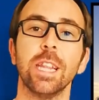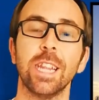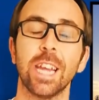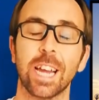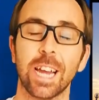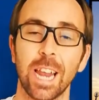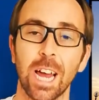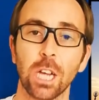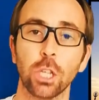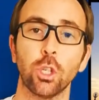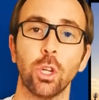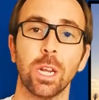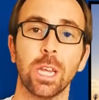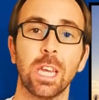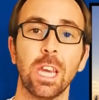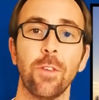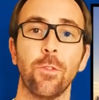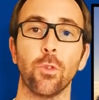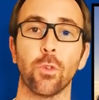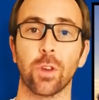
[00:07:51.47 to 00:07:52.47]
they can actually
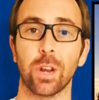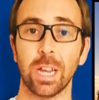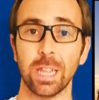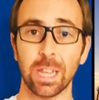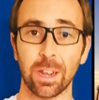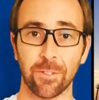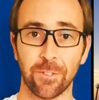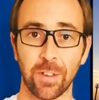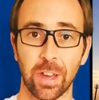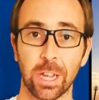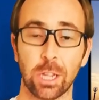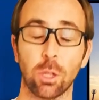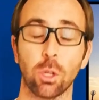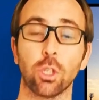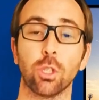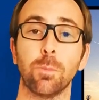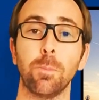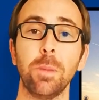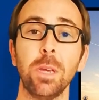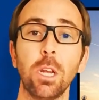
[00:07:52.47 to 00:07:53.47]
give you radar
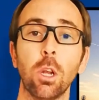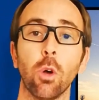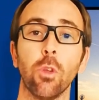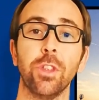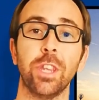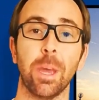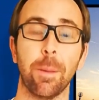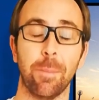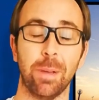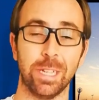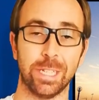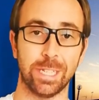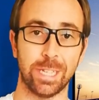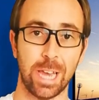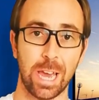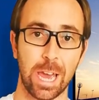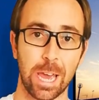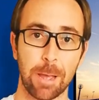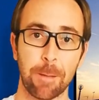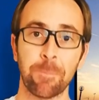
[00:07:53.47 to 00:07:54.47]
vectors below the
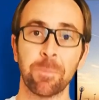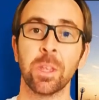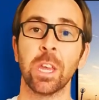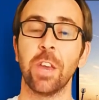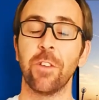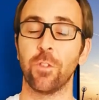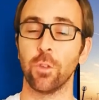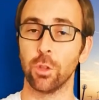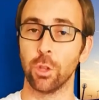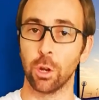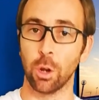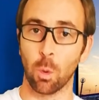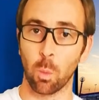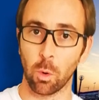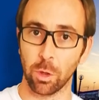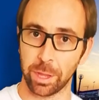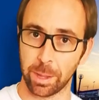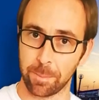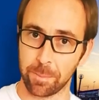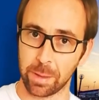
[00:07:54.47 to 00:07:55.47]
MSA. If you don't know
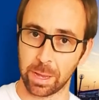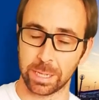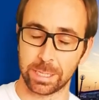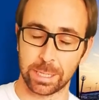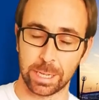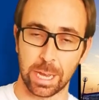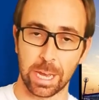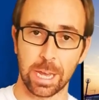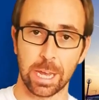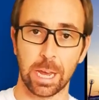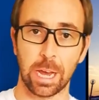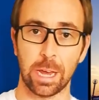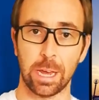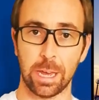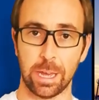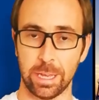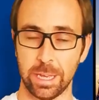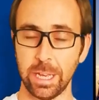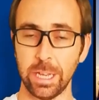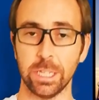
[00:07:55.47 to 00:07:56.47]
what the MSA
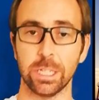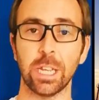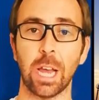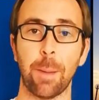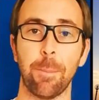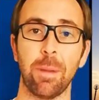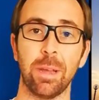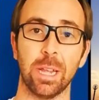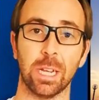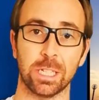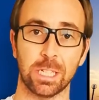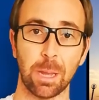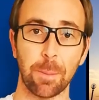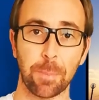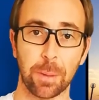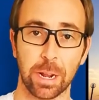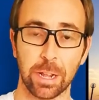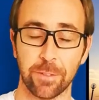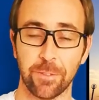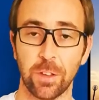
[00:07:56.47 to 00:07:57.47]
is, I made a
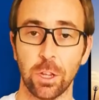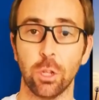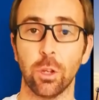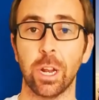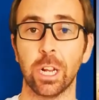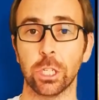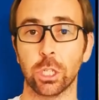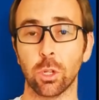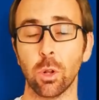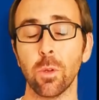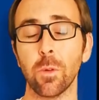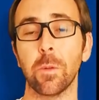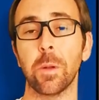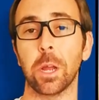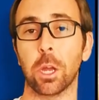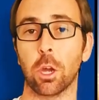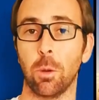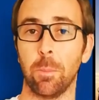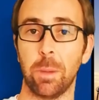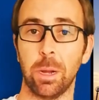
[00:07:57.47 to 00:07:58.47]
separate video and I strongly
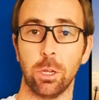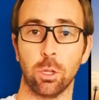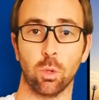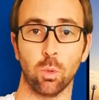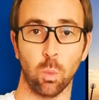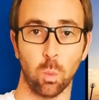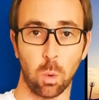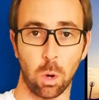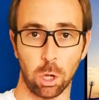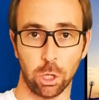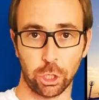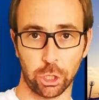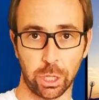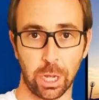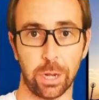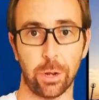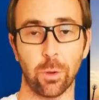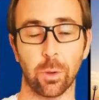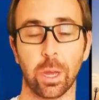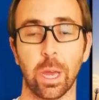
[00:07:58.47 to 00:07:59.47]
recommend to watch
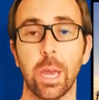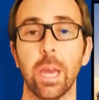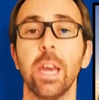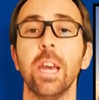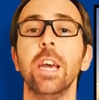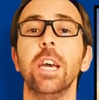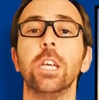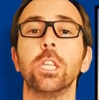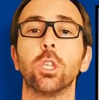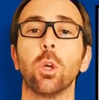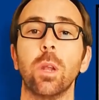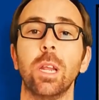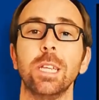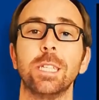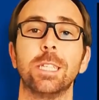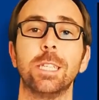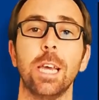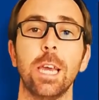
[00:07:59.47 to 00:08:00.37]
that, okay? So let's